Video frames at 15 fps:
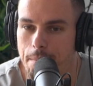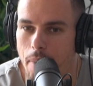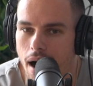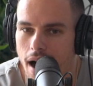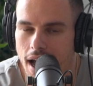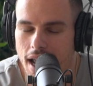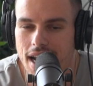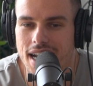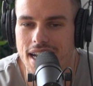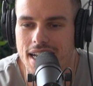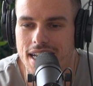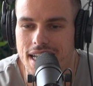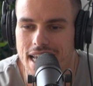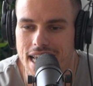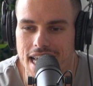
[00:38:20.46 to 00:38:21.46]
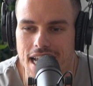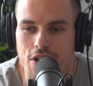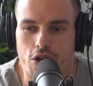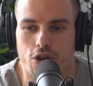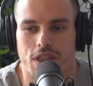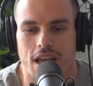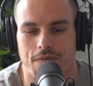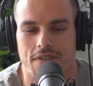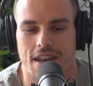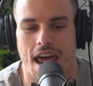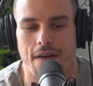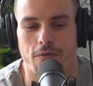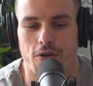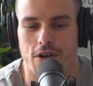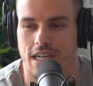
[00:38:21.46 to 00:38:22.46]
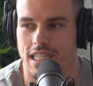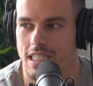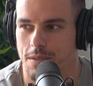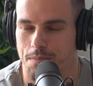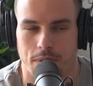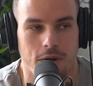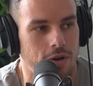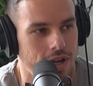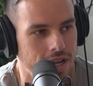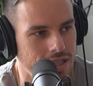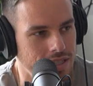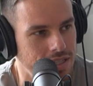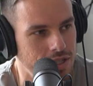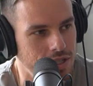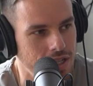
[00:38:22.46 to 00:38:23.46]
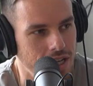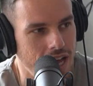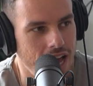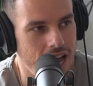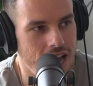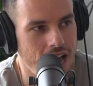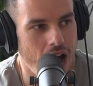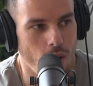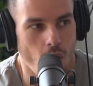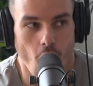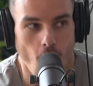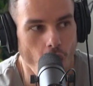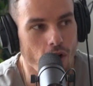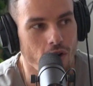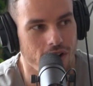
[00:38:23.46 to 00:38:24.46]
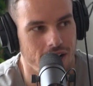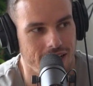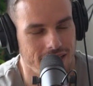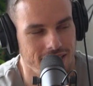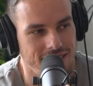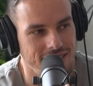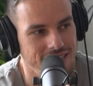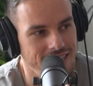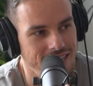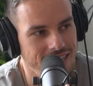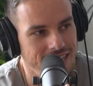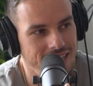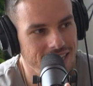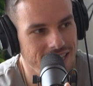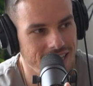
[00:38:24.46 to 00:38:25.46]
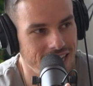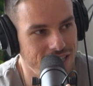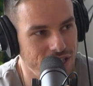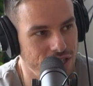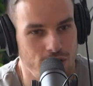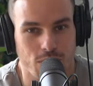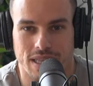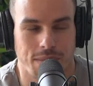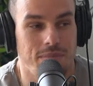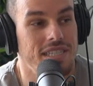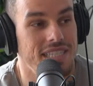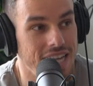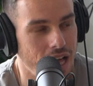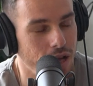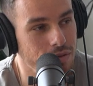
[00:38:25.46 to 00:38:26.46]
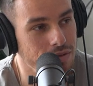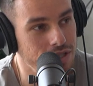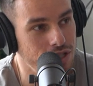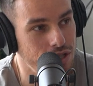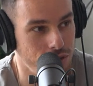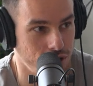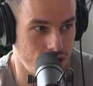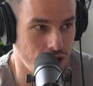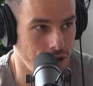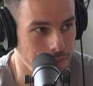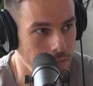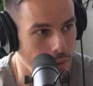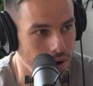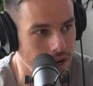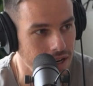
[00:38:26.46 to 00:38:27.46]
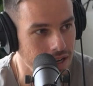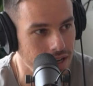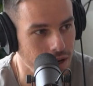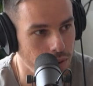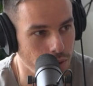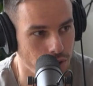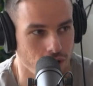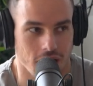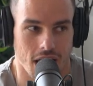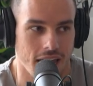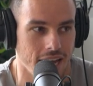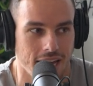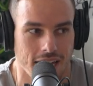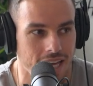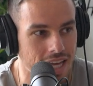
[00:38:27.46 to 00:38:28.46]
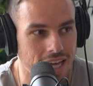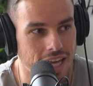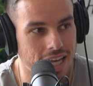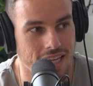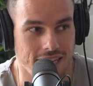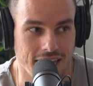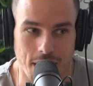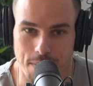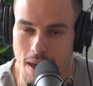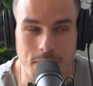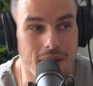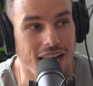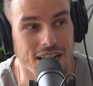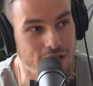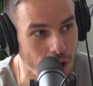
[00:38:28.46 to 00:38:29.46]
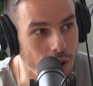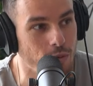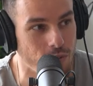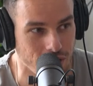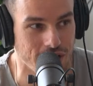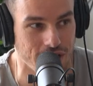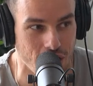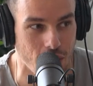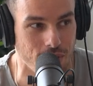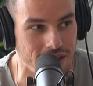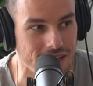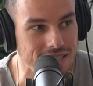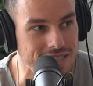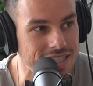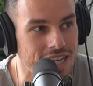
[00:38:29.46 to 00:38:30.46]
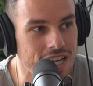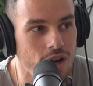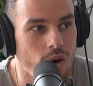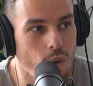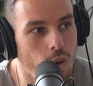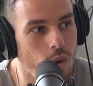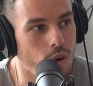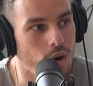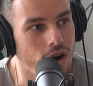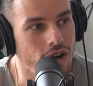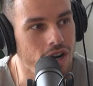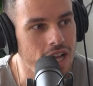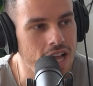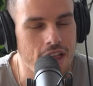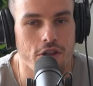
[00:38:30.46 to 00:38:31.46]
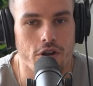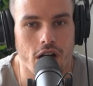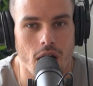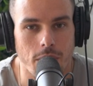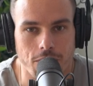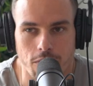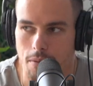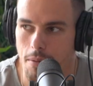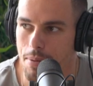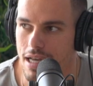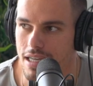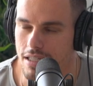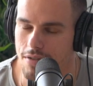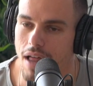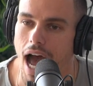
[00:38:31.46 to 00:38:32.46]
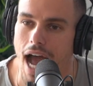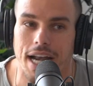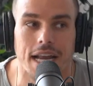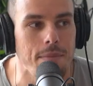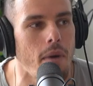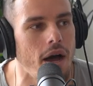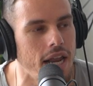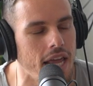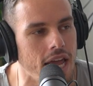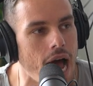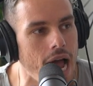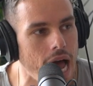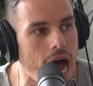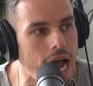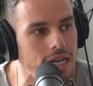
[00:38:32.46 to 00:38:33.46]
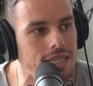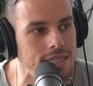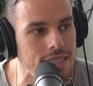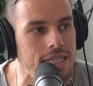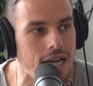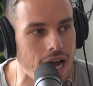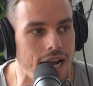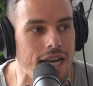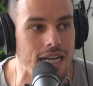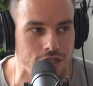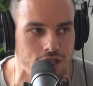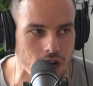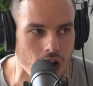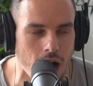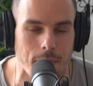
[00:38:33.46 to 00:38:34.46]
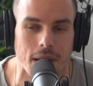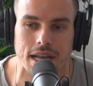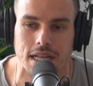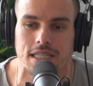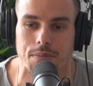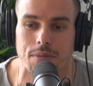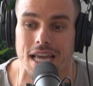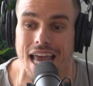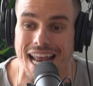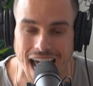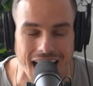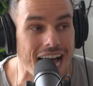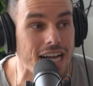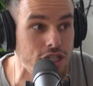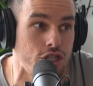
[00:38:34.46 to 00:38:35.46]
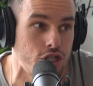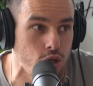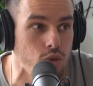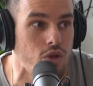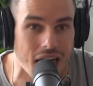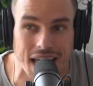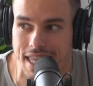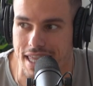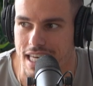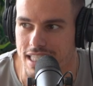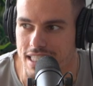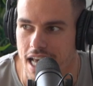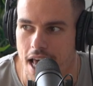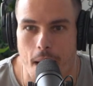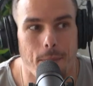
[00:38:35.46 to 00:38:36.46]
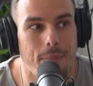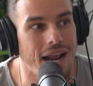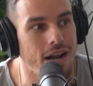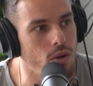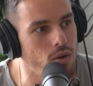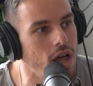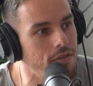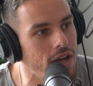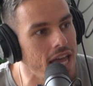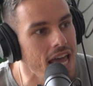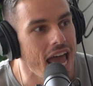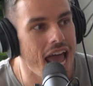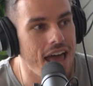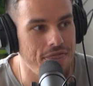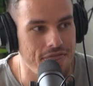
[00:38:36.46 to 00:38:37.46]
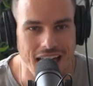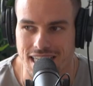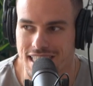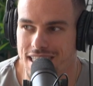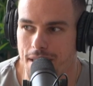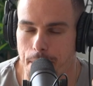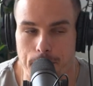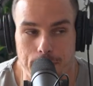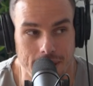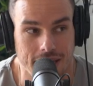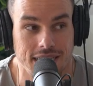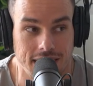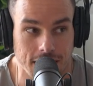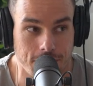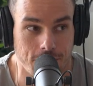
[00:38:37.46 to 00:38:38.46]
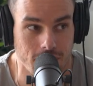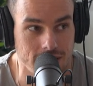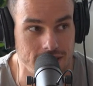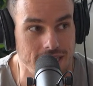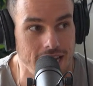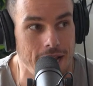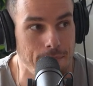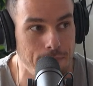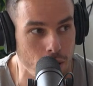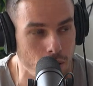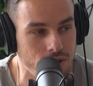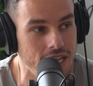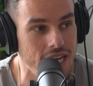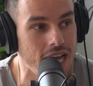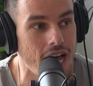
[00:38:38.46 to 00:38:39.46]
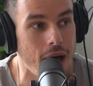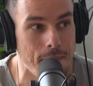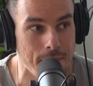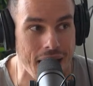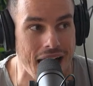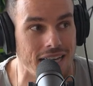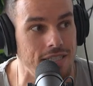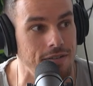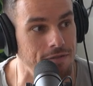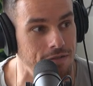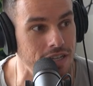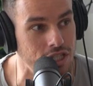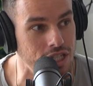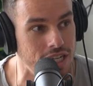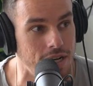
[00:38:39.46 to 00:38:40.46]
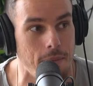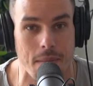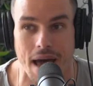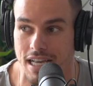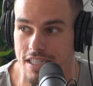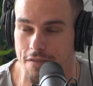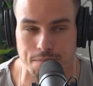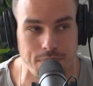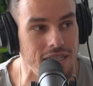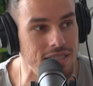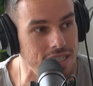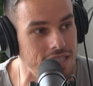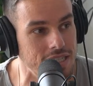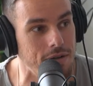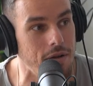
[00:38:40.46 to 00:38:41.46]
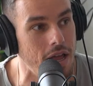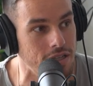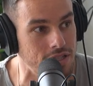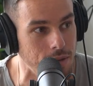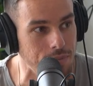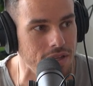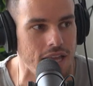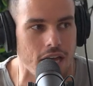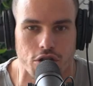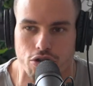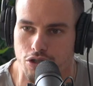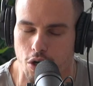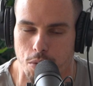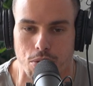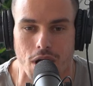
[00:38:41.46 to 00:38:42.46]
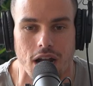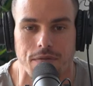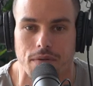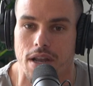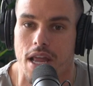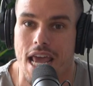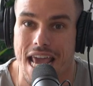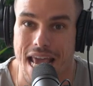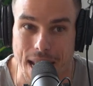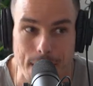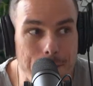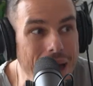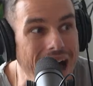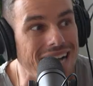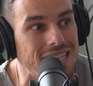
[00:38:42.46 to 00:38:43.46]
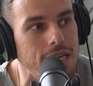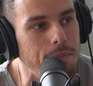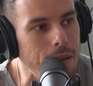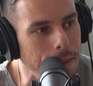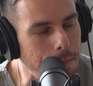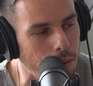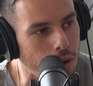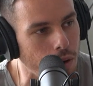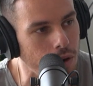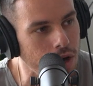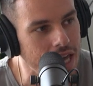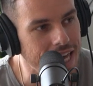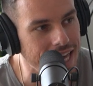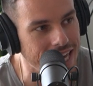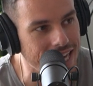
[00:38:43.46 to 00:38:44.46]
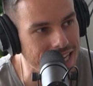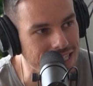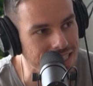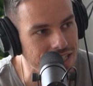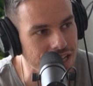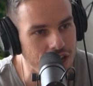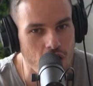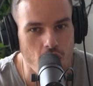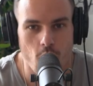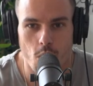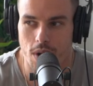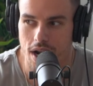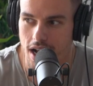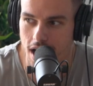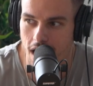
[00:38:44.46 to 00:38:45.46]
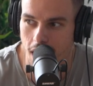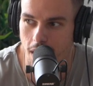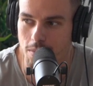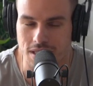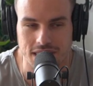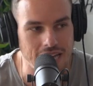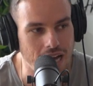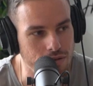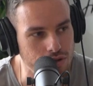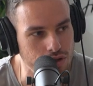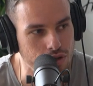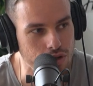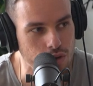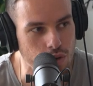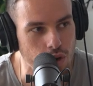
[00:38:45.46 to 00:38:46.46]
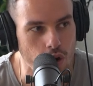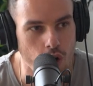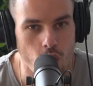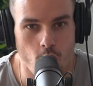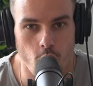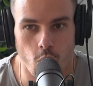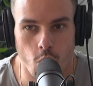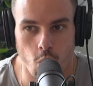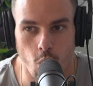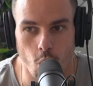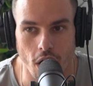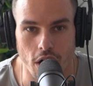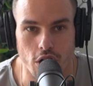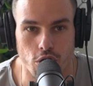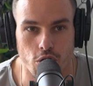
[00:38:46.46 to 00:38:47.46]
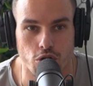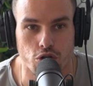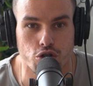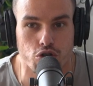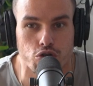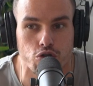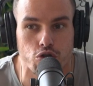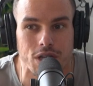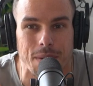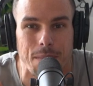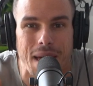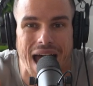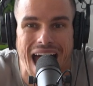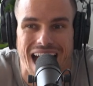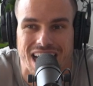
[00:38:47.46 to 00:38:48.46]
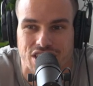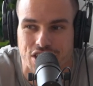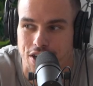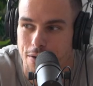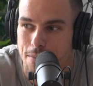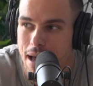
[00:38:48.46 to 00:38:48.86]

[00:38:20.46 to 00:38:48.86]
but either they've never experienced how hard it is like to do it themselves to a certain point where they're like yeah maybe i don't really know this or they're coming from a place of i need money I, I just need i need a job i need something and i actually do like this but i don't love it and that's the big difference in building a massive vision and a massive business and, and something that you're so proud of and impacting people is when it comes down to what you're truly passionate